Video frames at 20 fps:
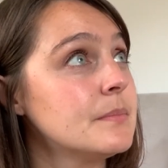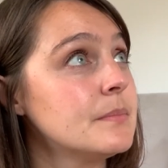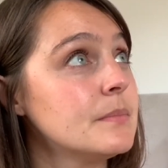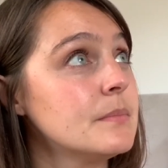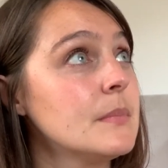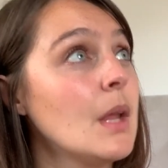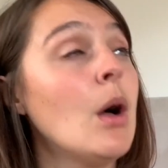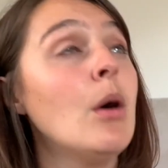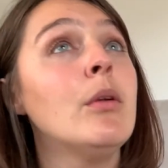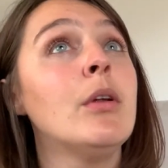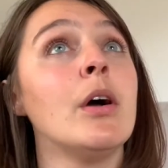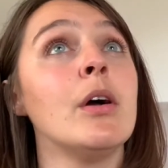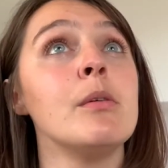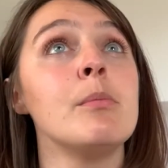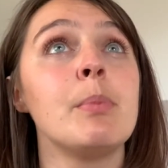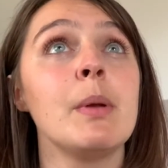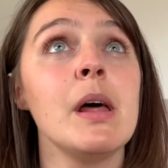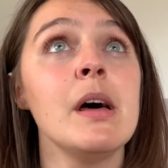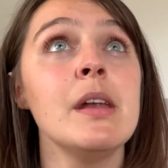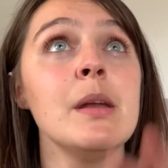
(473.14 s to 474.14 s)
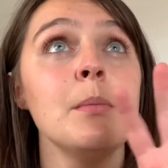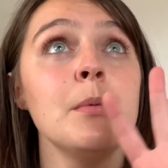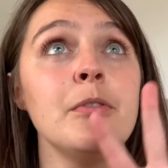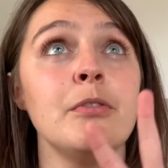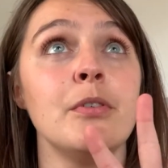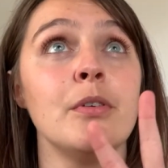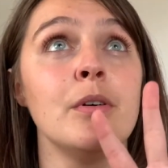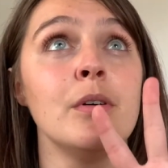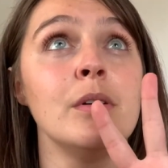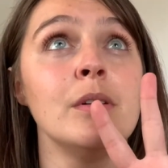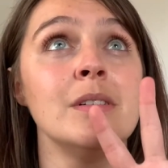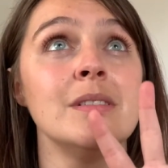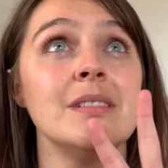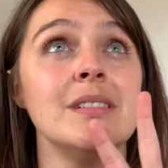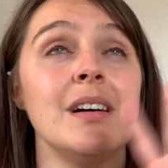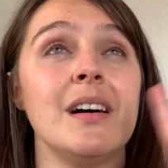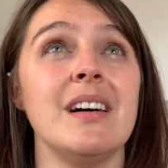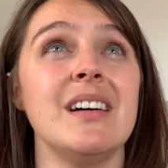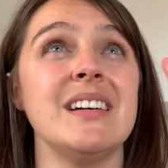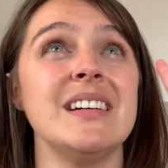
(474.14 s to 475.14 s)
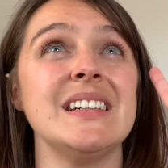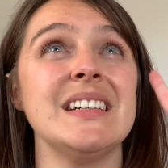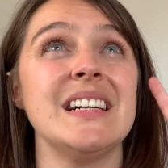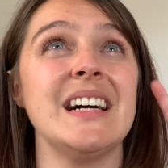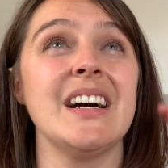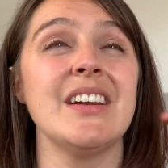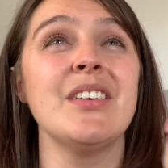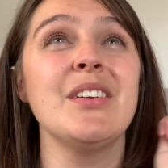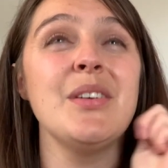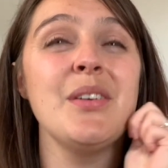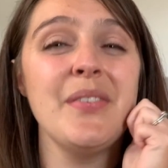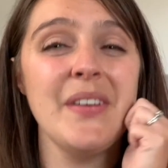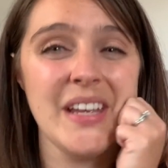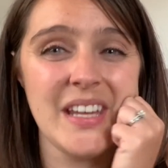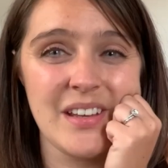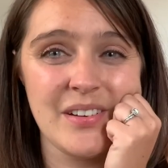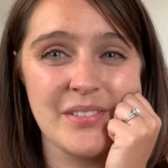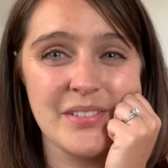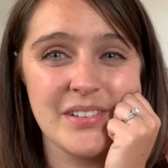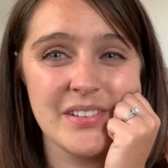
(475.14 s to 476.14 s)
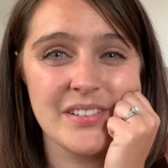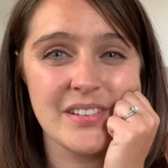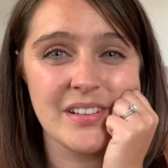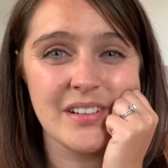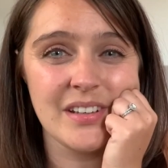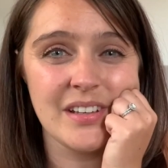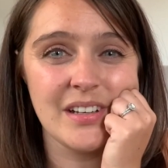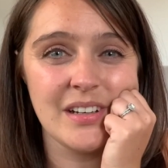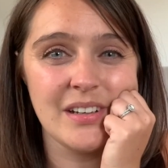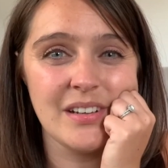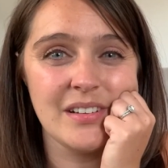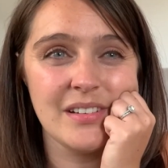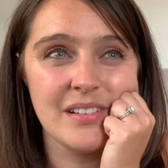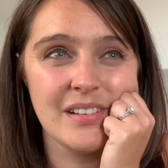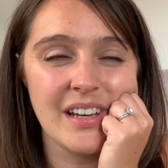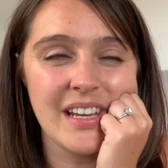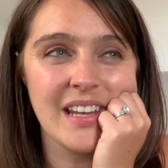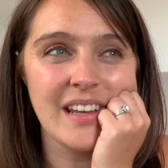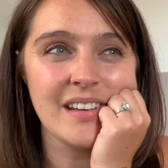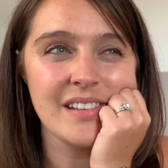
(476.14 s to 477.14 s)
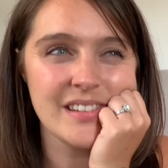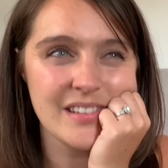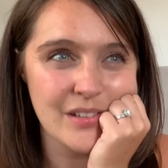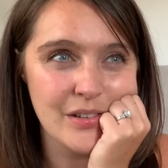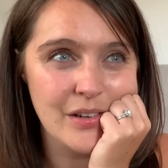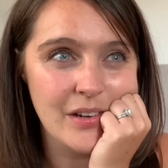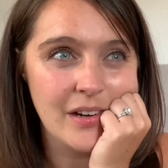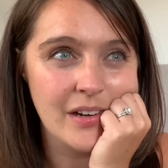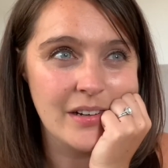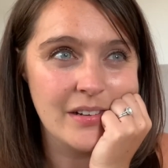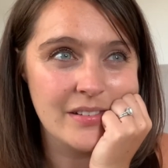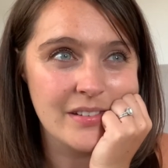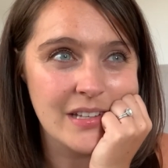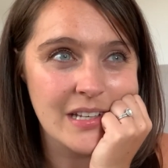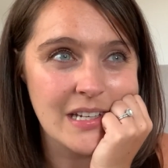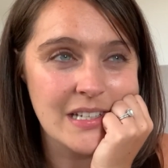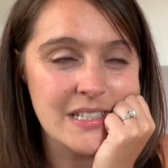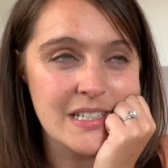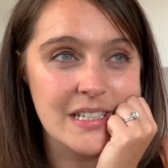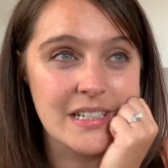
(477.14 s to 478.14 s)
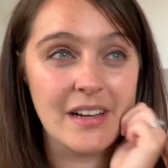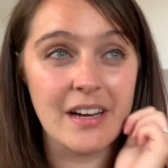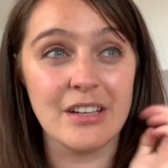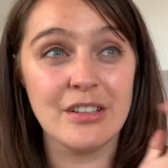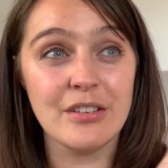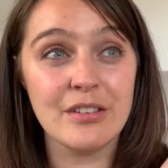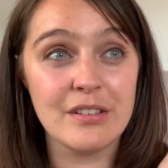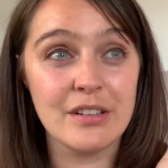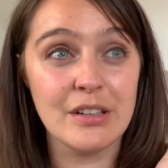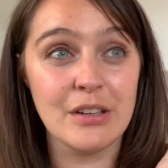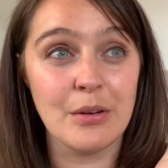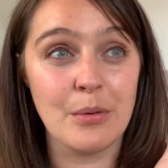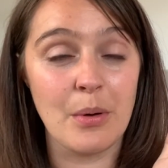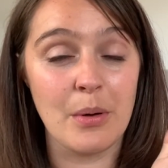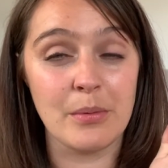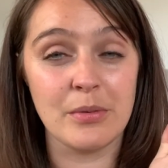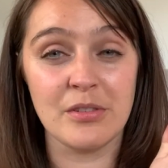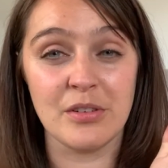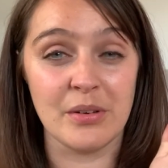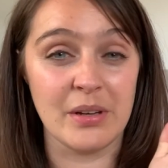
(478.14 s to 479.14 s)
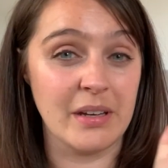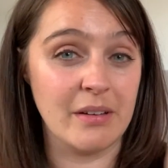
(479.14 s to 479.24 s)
Oh no, plant number 4. I don't know if I killed a succulent. I guess you could kind of say I did. I just didn't know what I was doing.